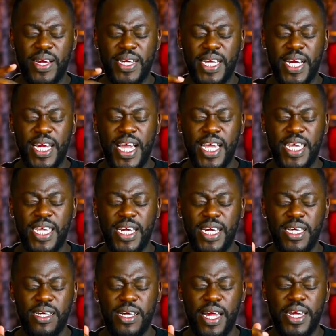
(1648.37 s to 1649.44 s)
I declare
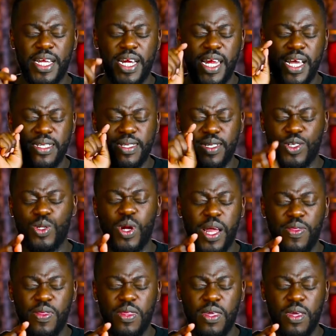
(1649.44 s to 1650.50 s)
healing, I declare
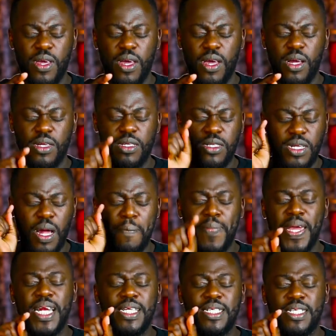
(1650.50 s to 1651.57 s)
strength,
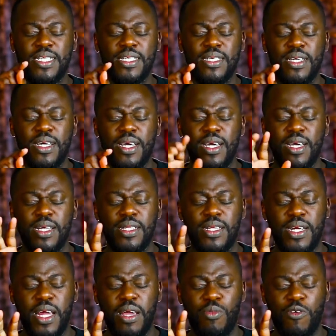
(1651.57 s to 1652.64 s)
stability in
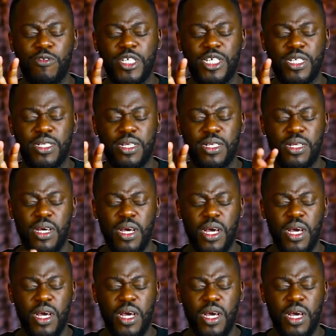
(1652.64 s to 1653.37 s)
the name of Jesus.